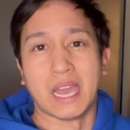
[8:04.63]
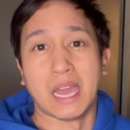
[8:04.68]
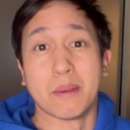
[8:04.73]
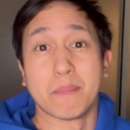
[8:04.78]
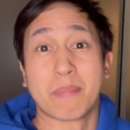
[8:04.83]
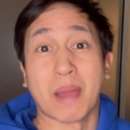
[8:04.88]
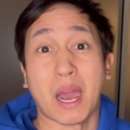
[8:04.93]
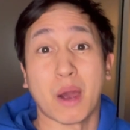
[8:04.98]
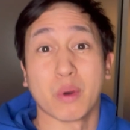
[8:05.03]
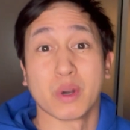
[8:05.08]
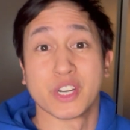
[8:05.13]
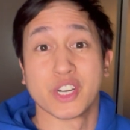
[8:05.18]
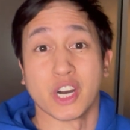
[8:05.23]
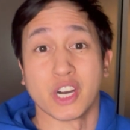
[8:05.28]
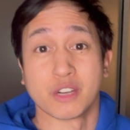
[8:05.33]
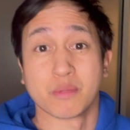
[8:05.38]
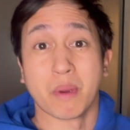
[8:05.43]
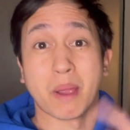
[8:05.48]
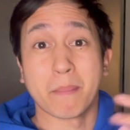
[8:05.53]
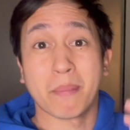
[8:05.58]
and power
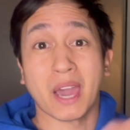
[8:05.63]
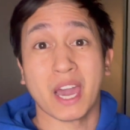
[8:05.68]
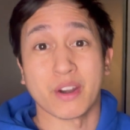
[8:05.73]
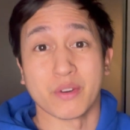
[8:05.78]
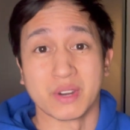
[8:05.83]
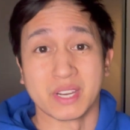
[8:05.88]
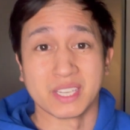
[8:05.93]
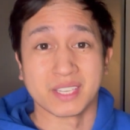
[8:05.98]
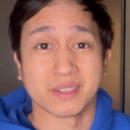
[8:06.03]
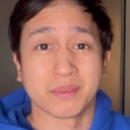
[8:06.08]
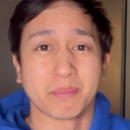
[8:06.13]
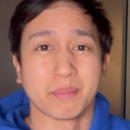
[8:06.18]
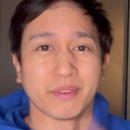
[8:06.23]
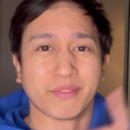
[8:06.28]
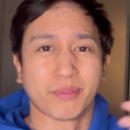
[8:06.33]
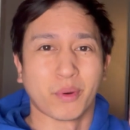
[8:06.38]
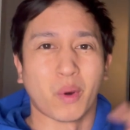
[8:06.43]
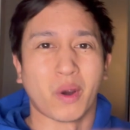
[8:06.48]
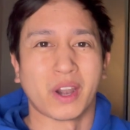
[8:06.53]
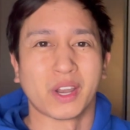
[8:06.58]
charge my batteries
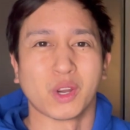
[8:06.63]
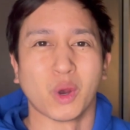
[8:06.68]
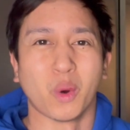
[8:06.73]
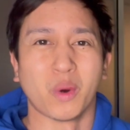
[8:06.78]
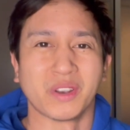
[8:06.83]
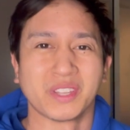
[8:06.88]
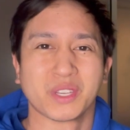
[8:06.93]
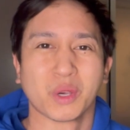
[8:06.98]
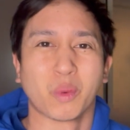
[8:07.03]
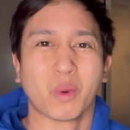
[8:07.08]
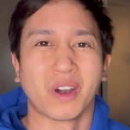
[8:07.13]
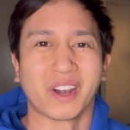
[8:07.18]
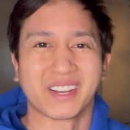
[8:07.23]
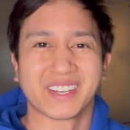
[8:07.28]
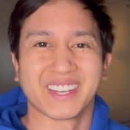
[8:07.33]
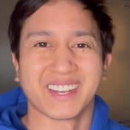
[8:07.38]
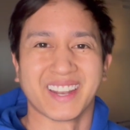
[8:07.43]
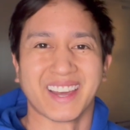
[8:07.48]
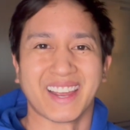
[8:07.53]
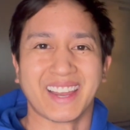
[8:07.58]
before I go into work
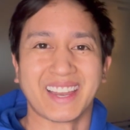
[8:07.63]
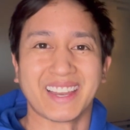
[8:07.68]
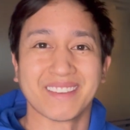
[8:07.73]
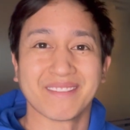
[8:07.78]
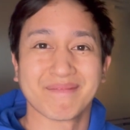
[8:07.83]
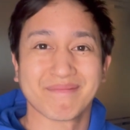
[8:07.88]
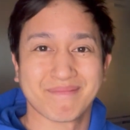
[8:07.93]
tonight.